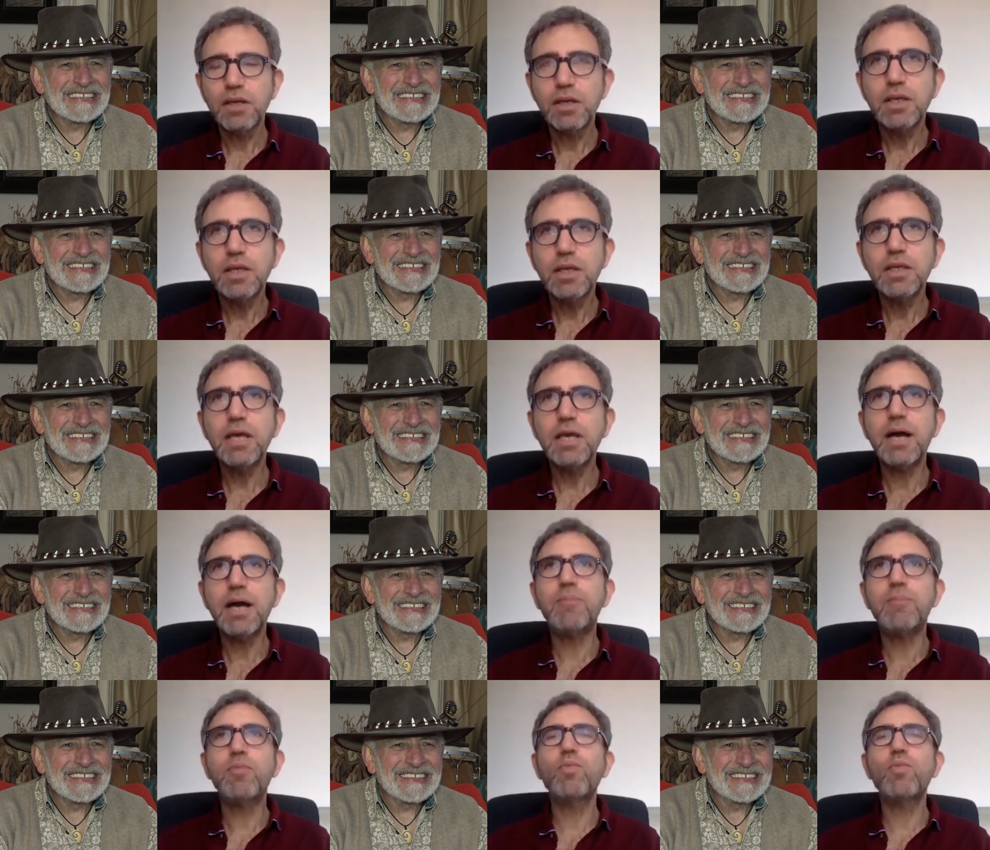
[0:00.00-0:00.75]

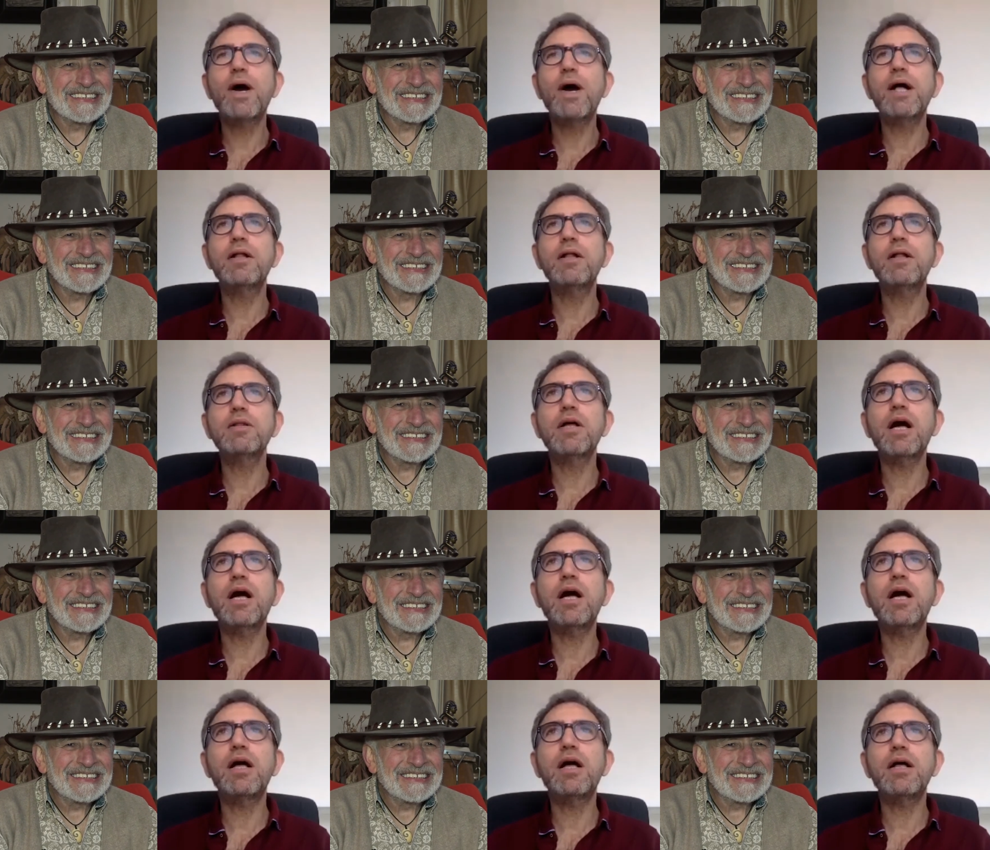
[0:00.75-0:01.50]
Speaker 1: Yeah,
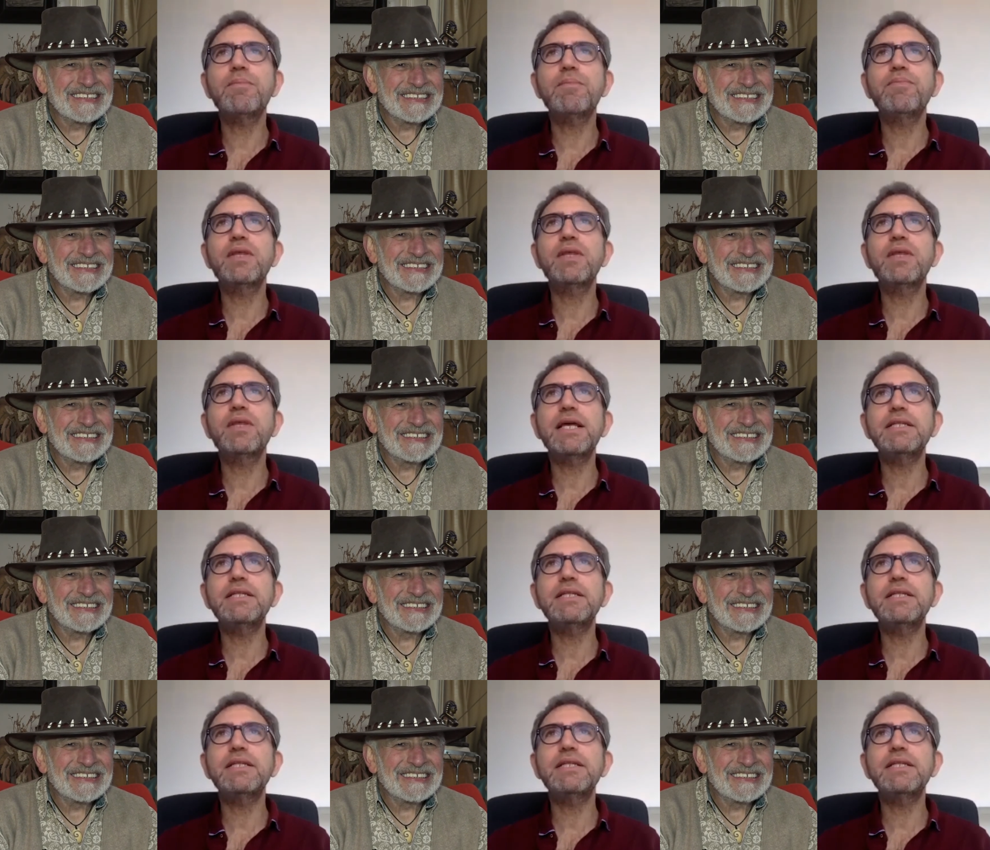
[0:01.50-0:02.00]
well, um, in